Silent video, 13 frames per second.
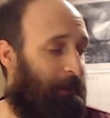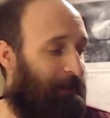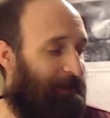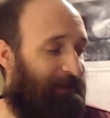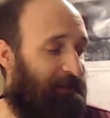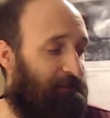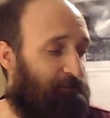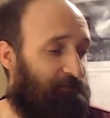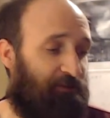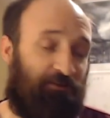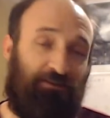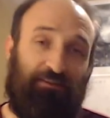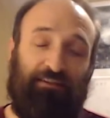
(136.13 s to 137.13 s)
and you'll
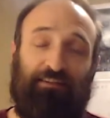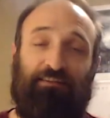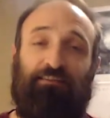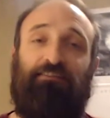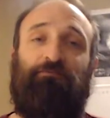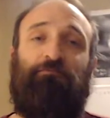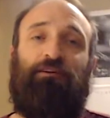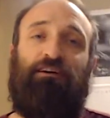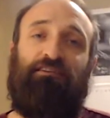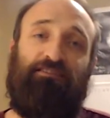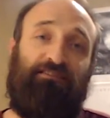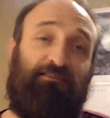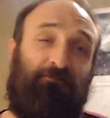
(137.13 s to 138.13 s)
start to see that this
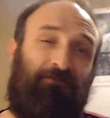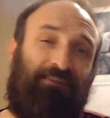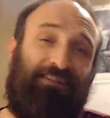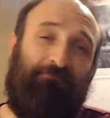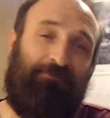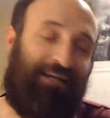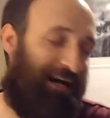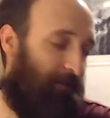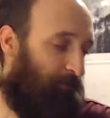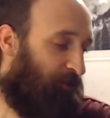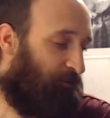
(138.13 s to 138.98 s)
process of syntopic